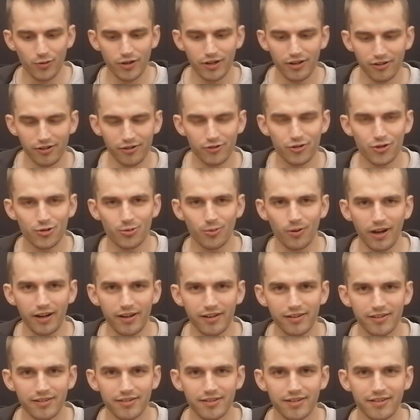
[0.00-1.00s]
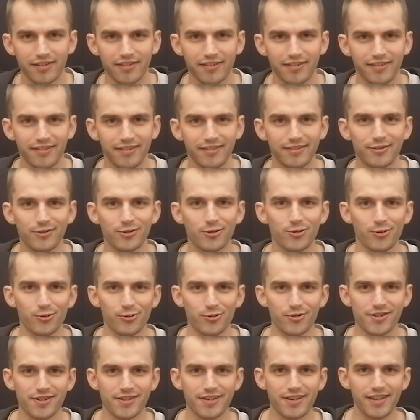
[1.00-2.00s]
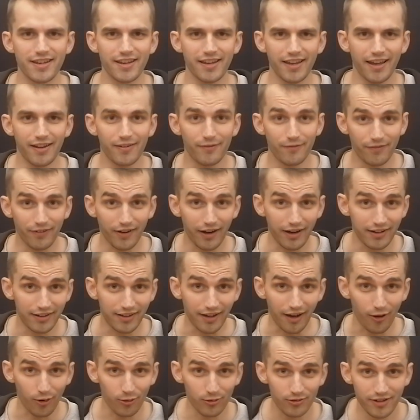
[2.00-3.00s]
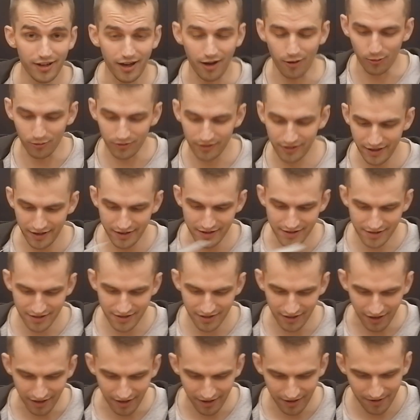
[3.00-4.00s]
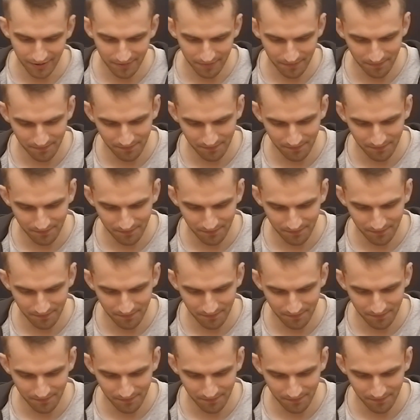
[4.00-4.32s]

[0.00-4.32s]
we're gonna try it to see and find out how it tastes like.